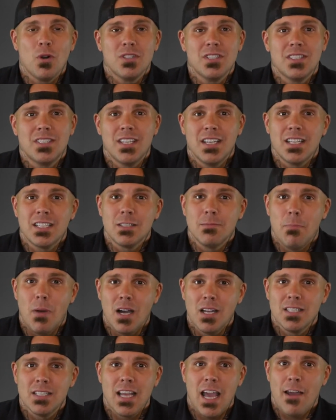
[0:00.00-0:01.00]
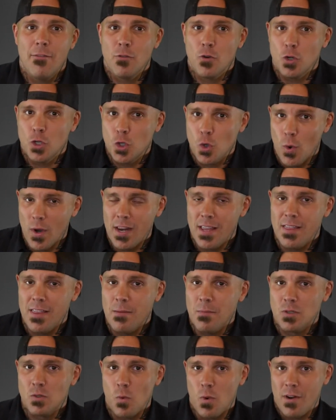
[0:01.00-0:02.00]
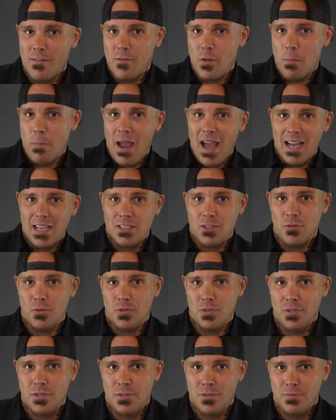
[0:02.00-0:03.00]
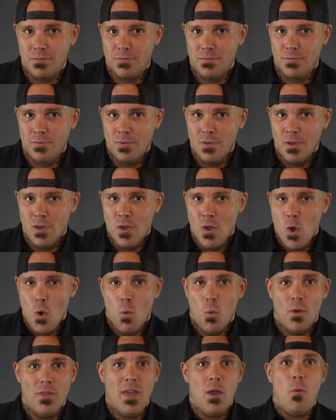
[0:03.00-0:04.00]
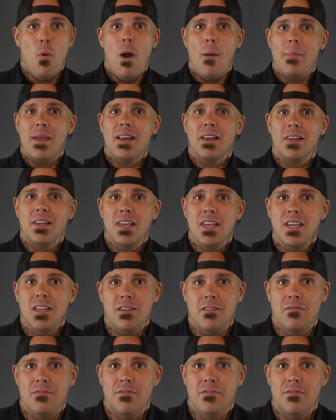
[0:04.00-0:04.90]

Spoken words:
6 months after joining them as one of their pastors? Would they want me to leave?